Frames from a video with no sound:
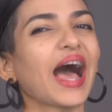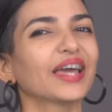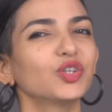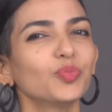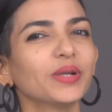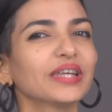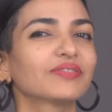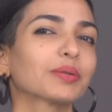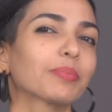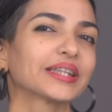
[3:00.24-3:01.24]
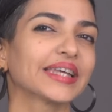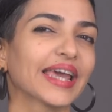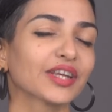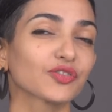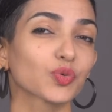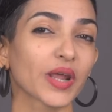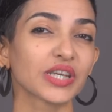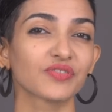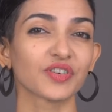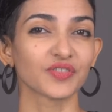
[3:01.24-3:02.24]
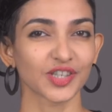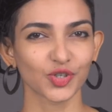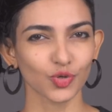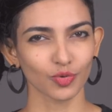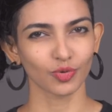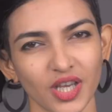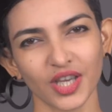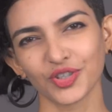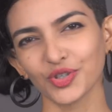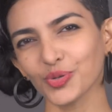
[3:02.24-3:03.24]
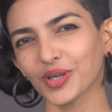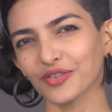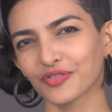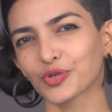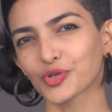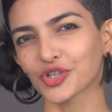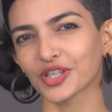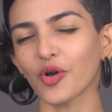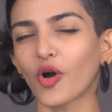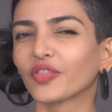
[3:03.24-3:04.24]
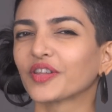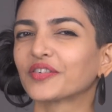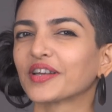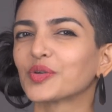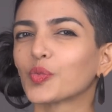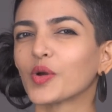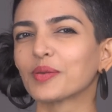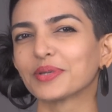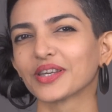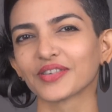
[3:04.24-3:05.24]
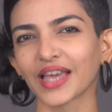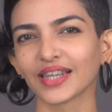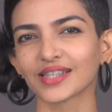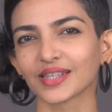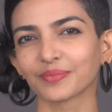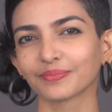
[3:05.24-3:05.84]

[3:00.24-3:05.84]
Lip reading: I do believe that by the end of 2052, nuclear fusion on the grid will be a reality.